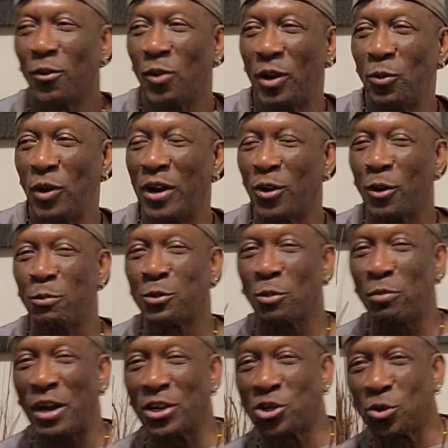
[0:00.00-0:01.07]
Well, welcome
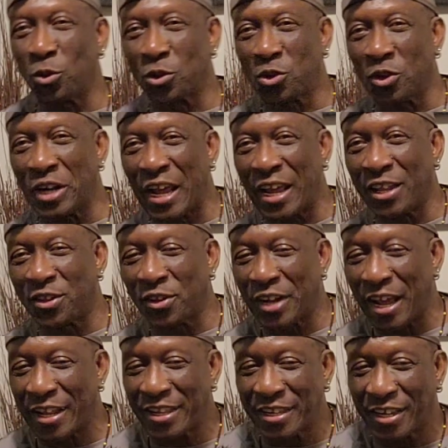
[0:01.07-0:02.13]
to my show tonight.
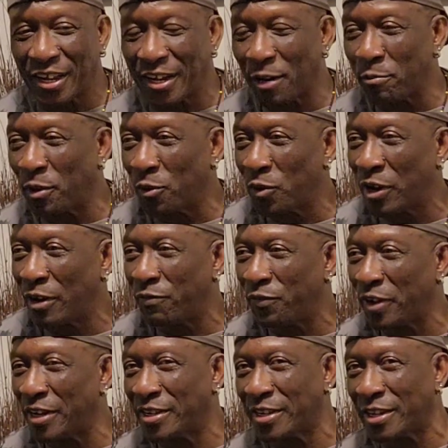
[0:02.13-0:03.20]
Tonight is gonna be real
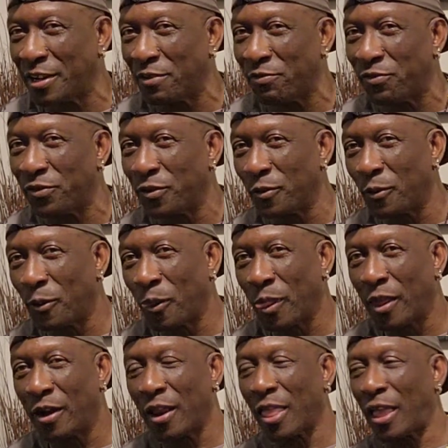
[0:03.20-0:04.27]
festive.
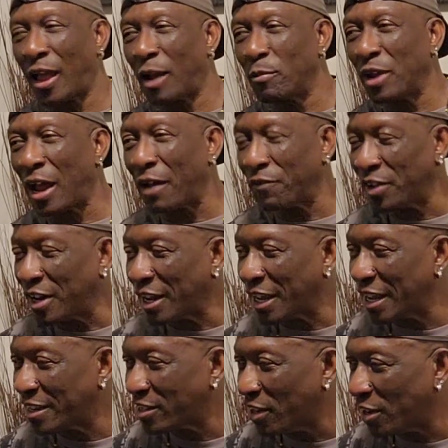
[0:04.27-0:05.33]
I'll be having a
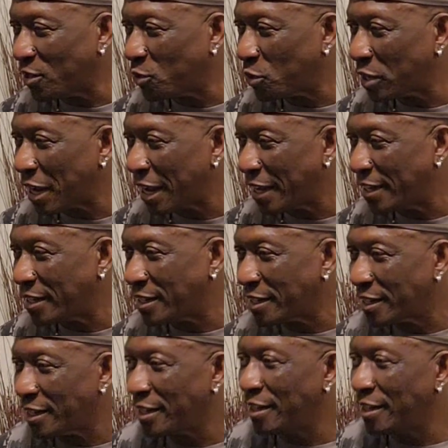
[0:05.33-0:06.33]
guest on tonight